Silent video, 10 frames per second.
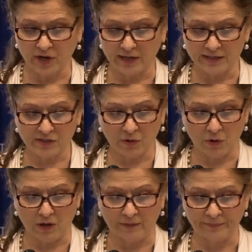God's
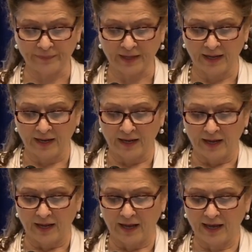call.
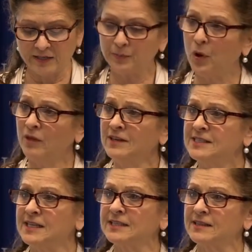And Paul
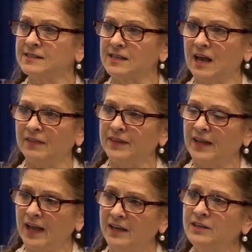VI, at
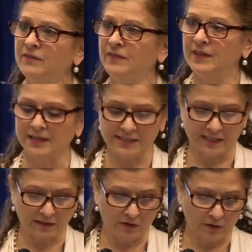the end of the
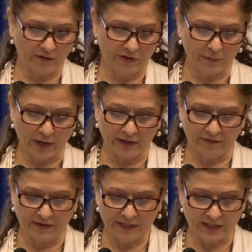encyclical of Humanae
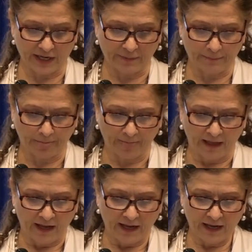Vitae,
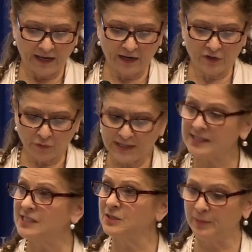he
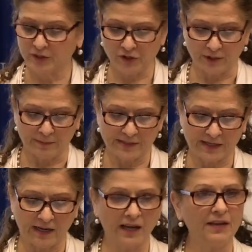addresses bishops.
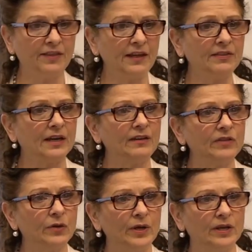And I think that
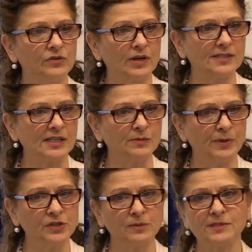even though he addresses
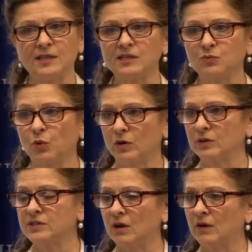bishops, these
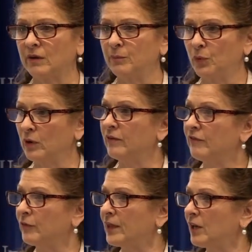words are important
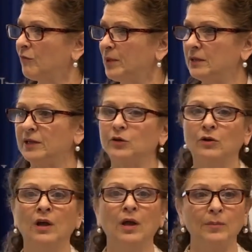for the NFP
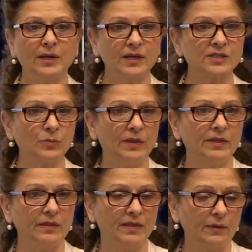leader because
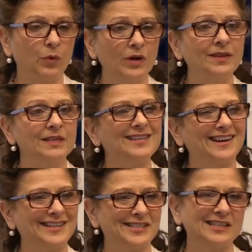when they work in the
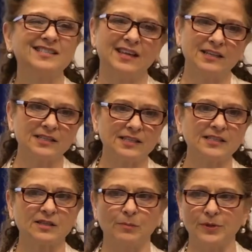diocese, they
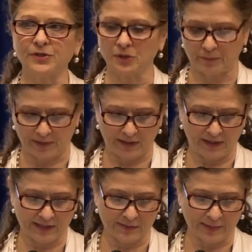assist the bishop in
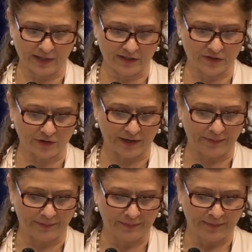his ministry.
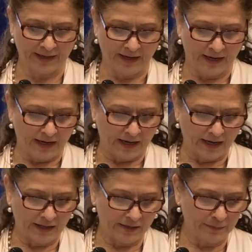
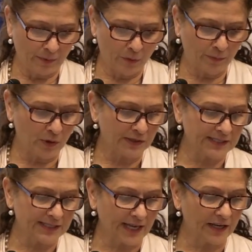And Pope Paul
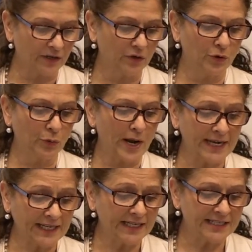said,
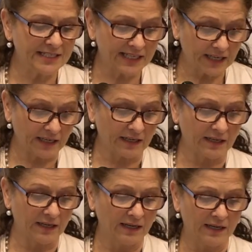Great
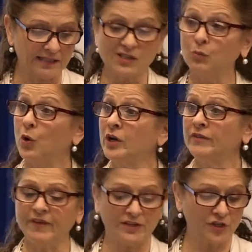indeed is the work
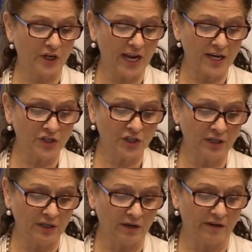of
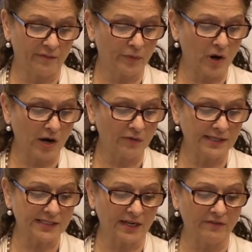education, of
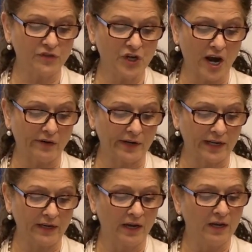progress, and of
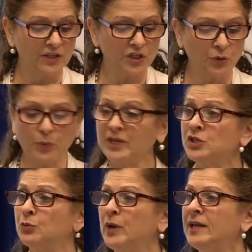charity, to
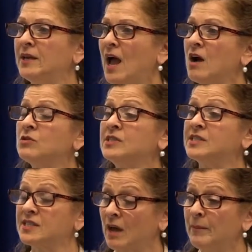which we now
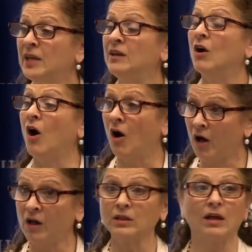summon
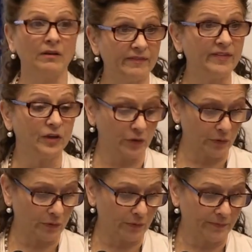all of
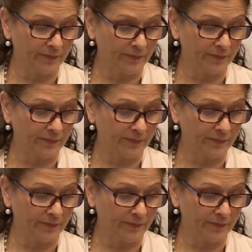you.